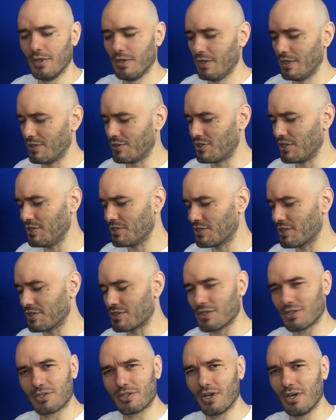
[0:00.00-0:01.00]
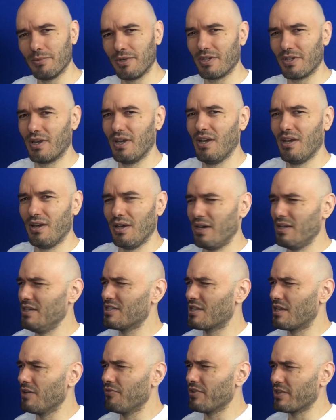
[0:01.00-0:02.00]
And Jesus is coming, and
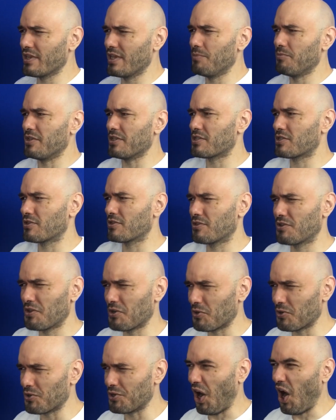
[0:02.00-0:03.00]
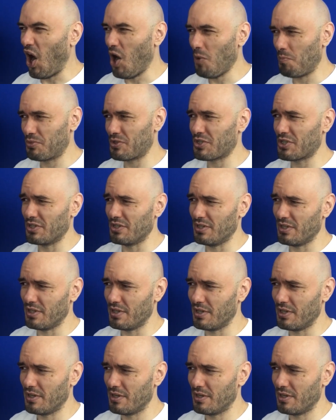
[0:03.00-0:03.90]
he's giving them this third option.